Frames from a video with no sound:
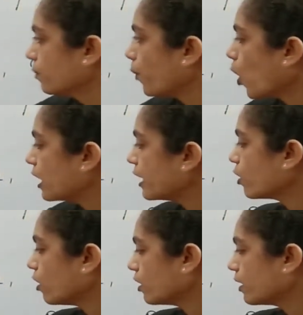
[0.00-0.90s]

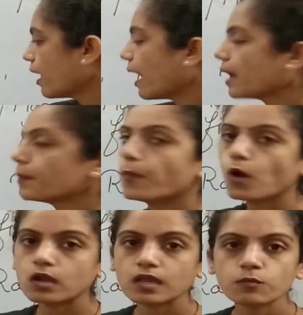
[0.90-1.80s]
Polycot and
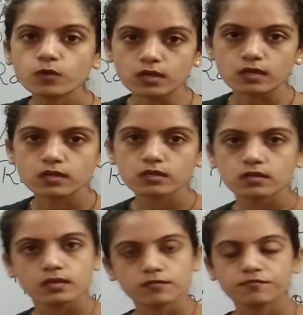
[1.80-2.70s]
polywool
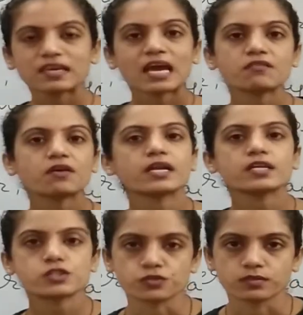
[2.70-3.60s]
we have
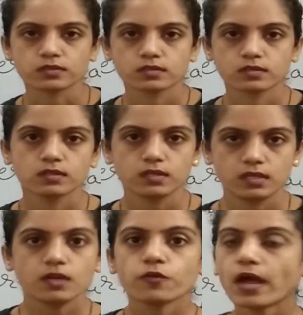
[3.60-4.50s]
understood.
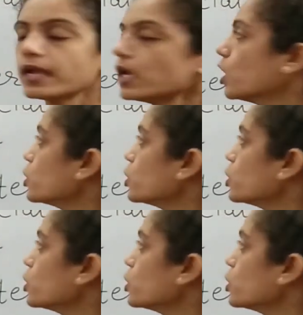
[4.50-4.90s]
Right?